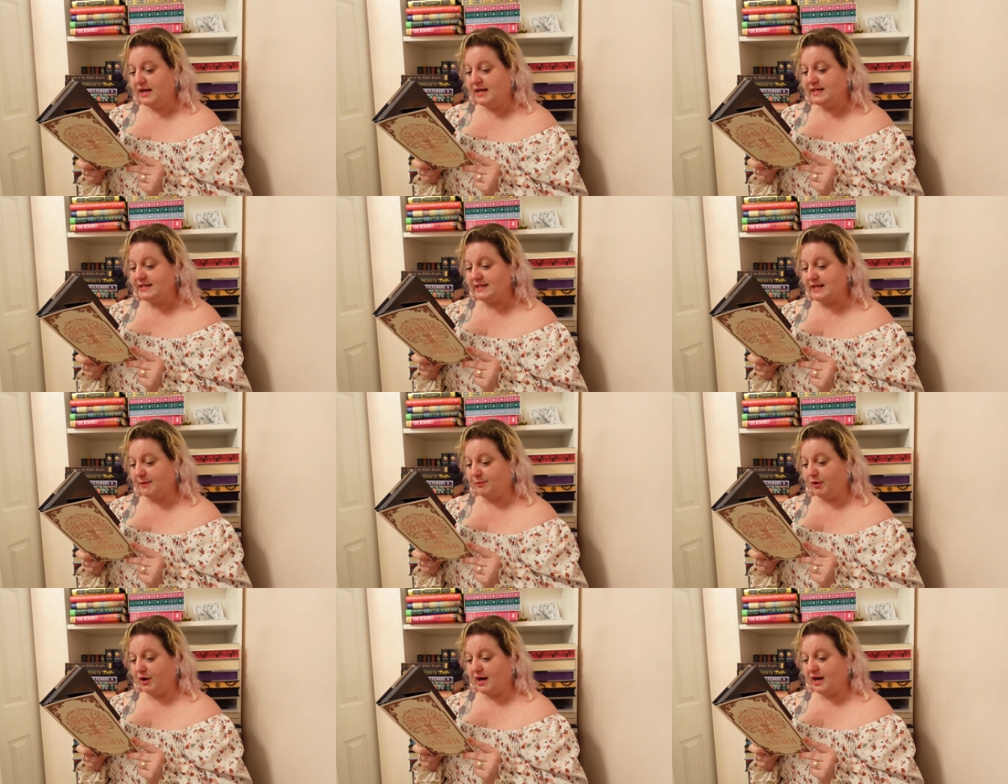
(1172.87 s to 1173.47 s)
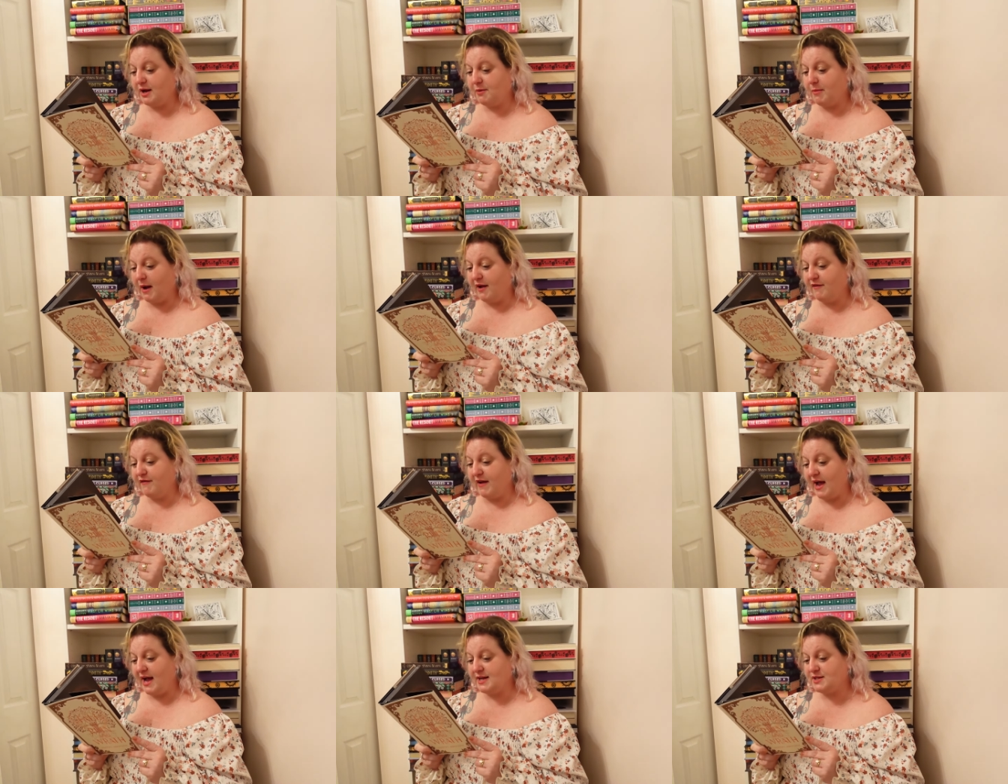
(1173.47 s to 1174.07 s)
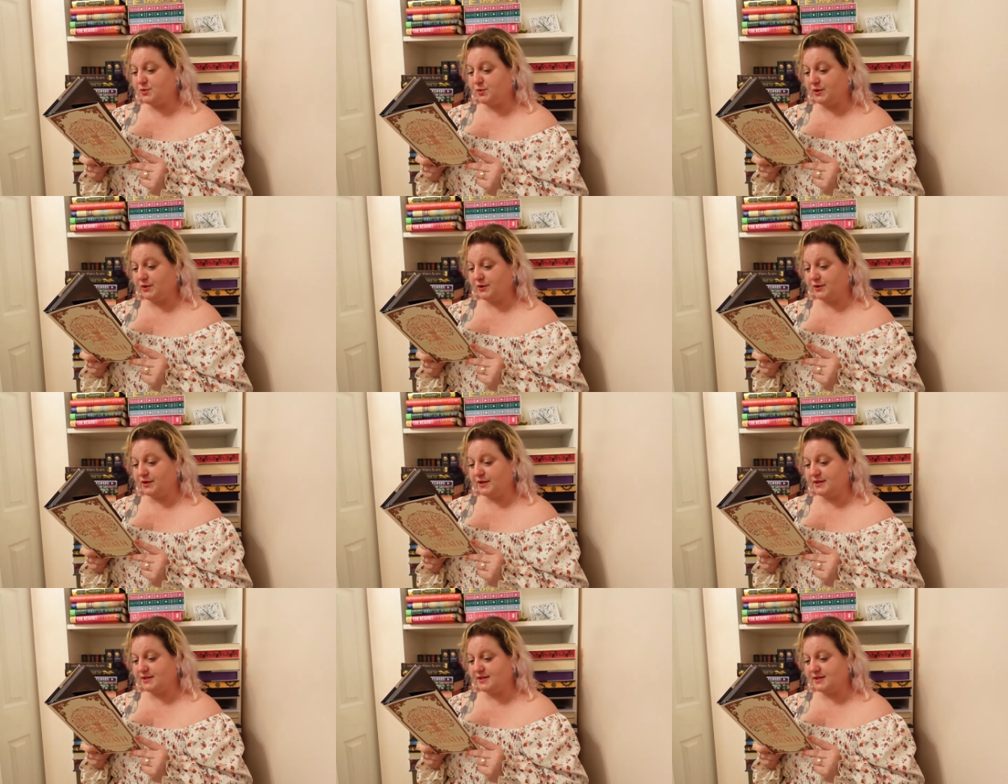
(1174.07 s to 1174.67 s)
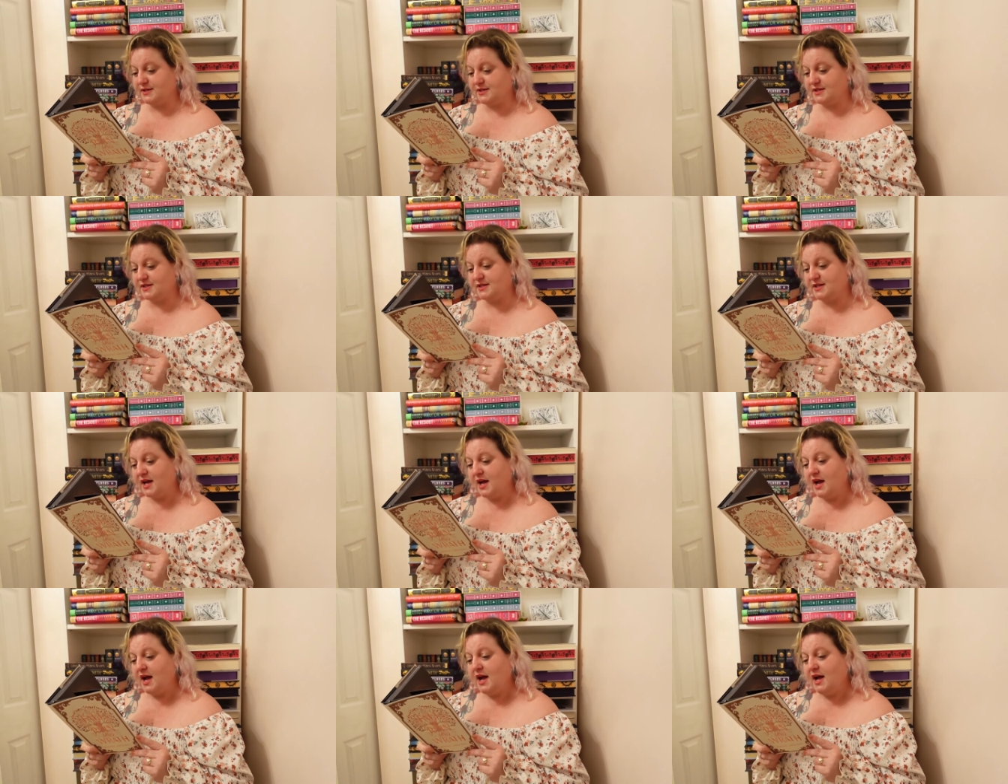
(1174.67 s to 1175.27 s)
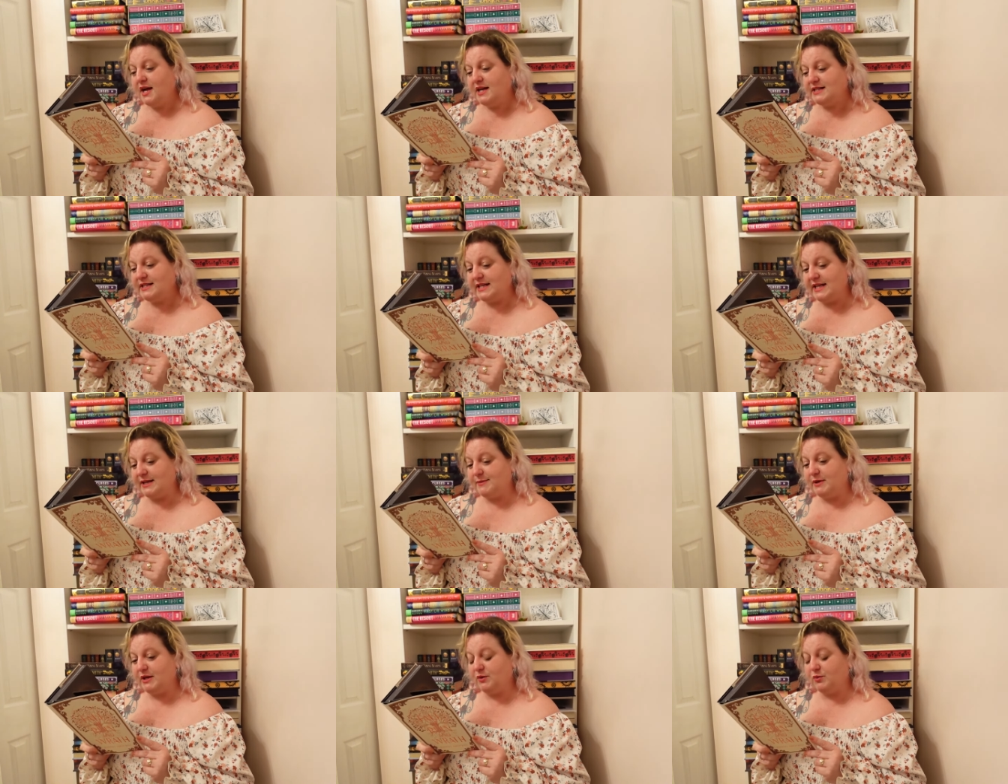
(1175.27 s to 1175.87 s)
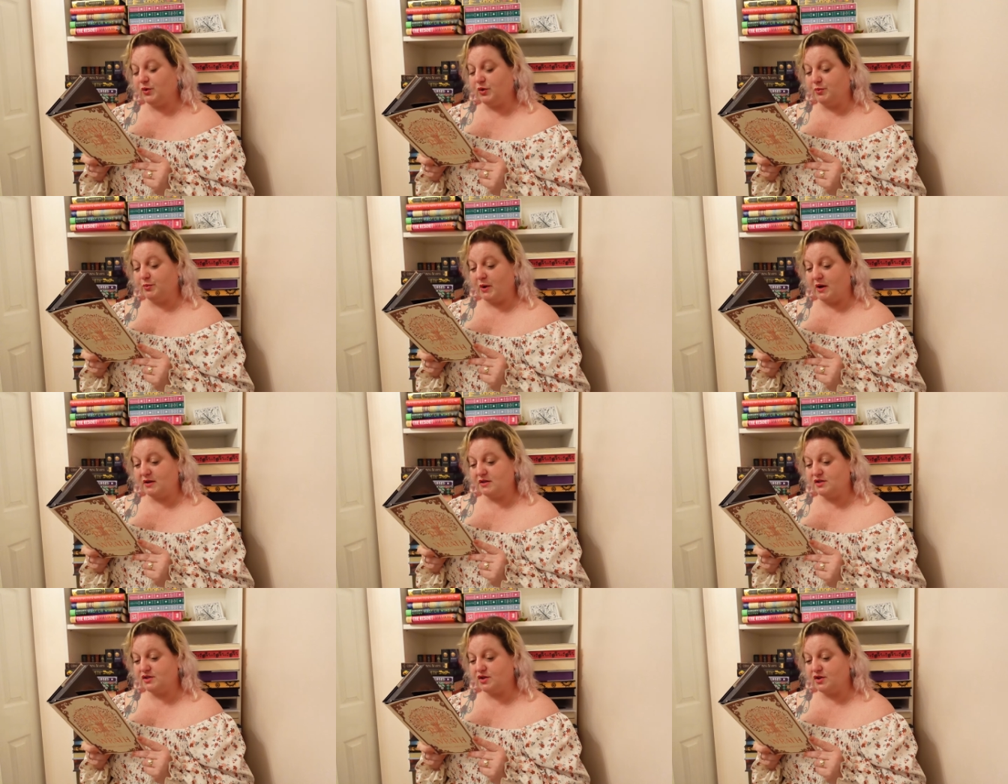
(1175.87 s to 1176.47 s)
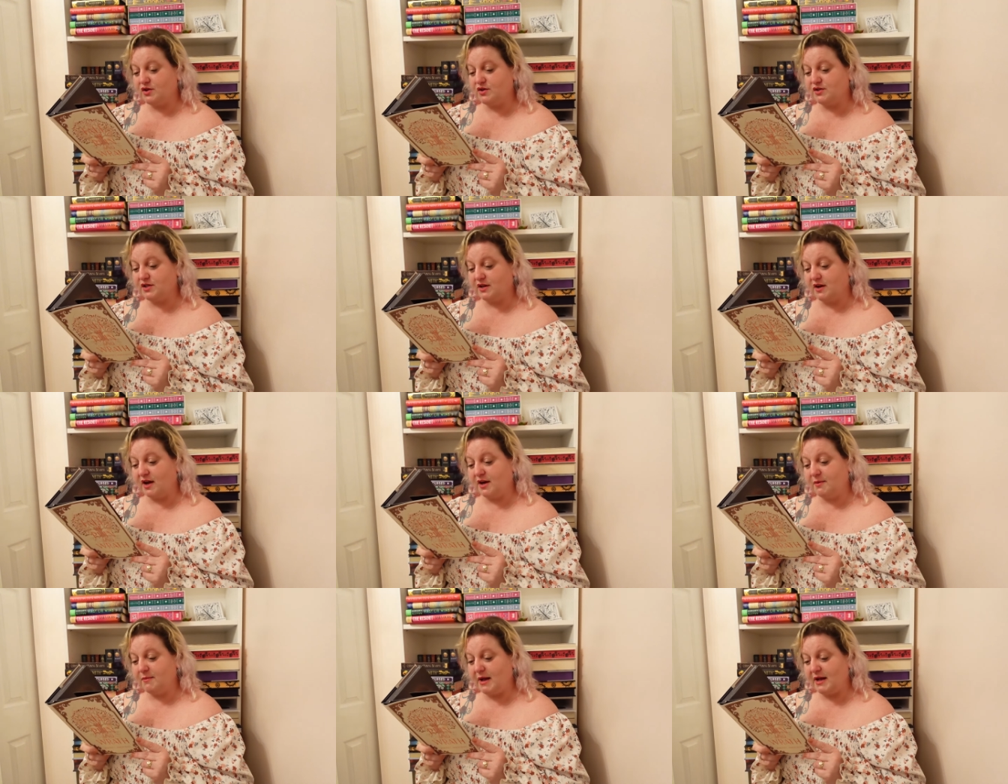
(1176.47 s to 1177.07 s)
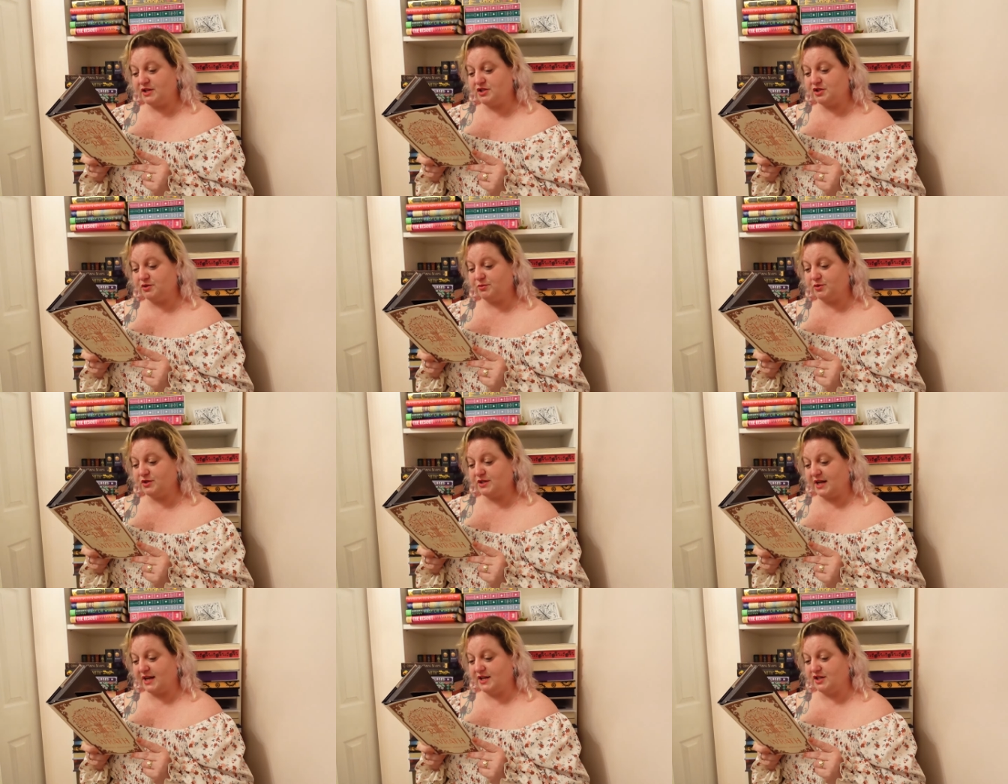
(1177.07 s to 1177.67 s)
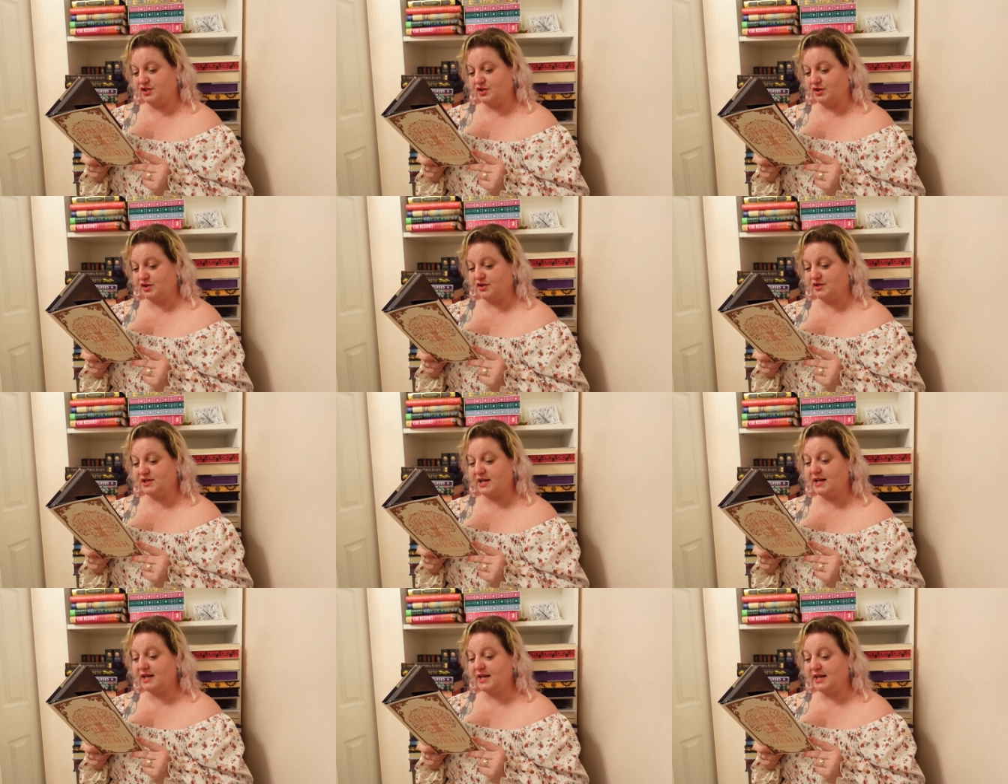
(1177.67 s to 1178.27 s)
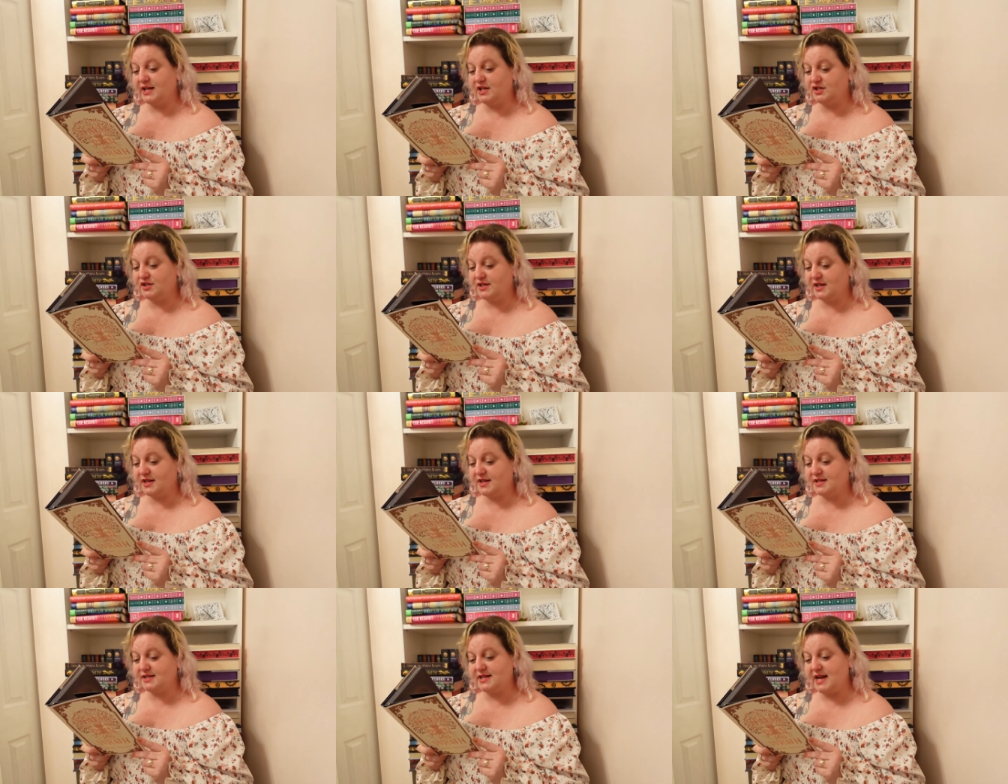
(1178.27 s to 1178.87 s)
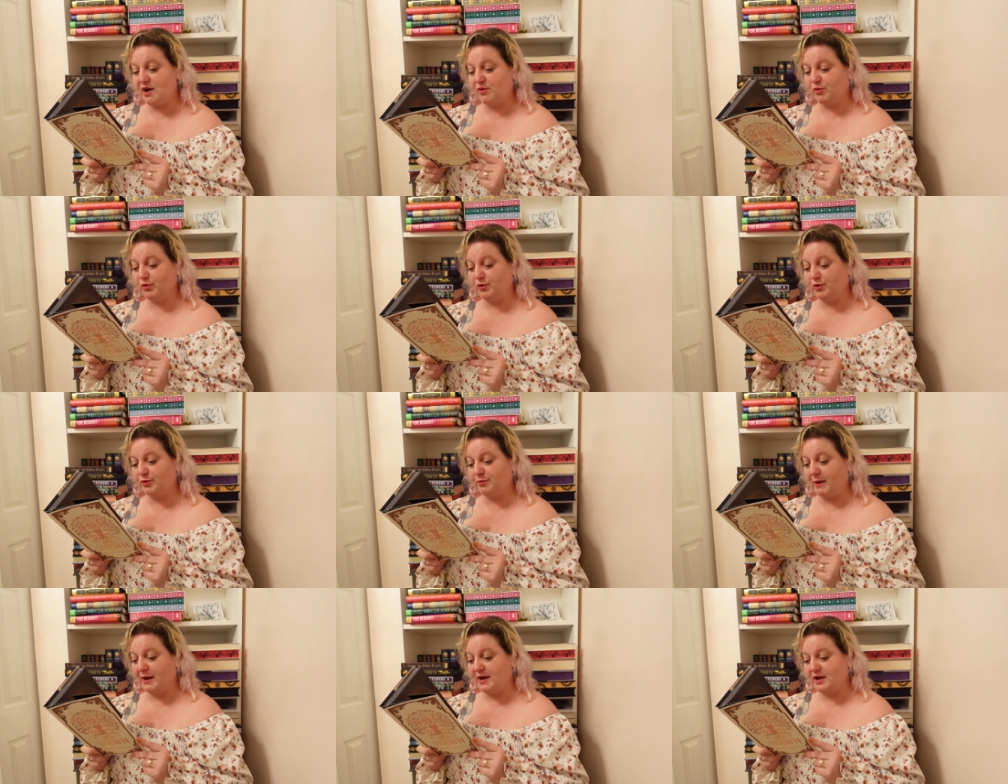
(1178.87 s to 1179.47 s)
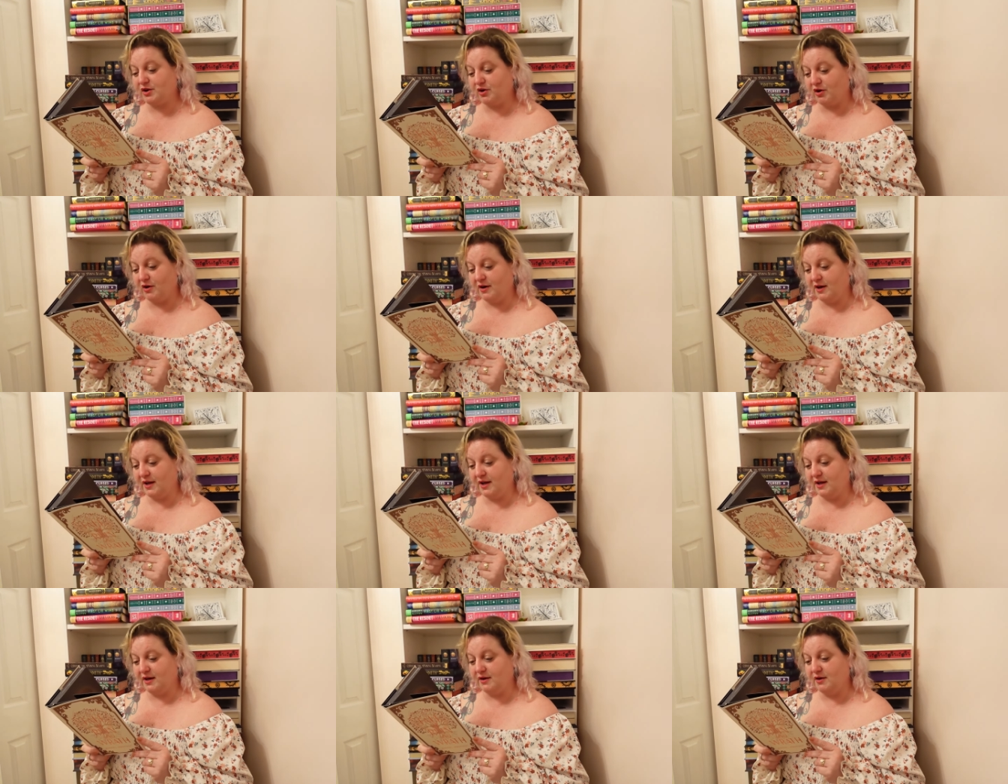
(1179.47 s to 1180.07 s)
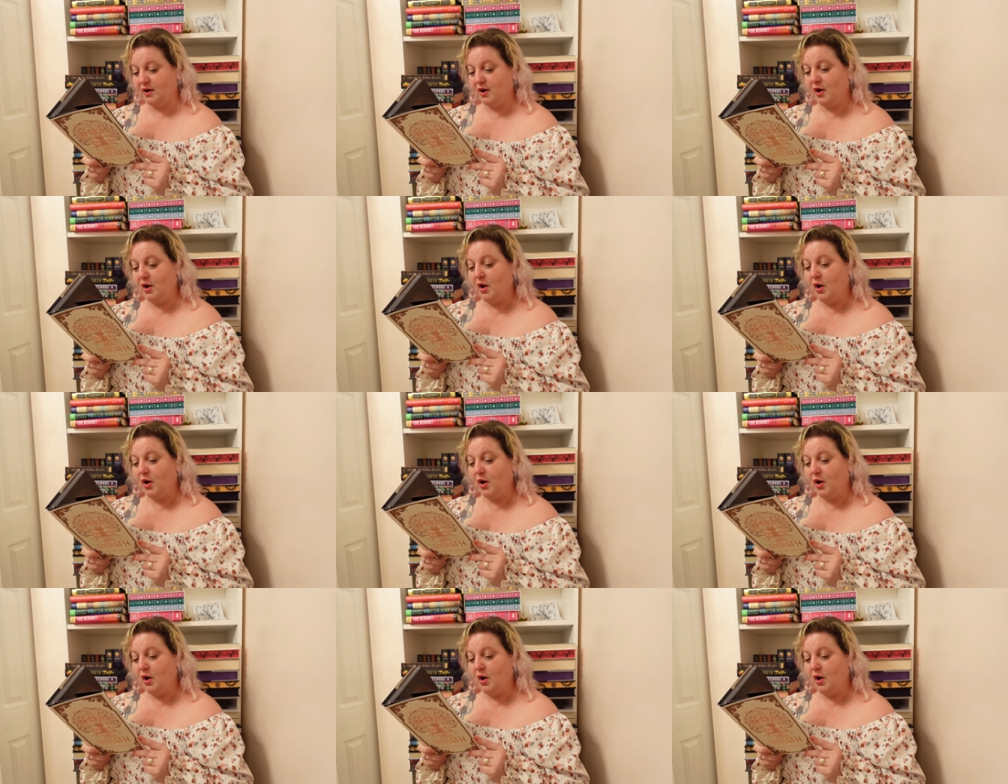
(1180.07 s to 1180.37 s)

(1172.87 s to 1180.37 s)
separated by vast wildernesses Teeming with monsters and unimaginable dangers, each city is now ruled by a guardian,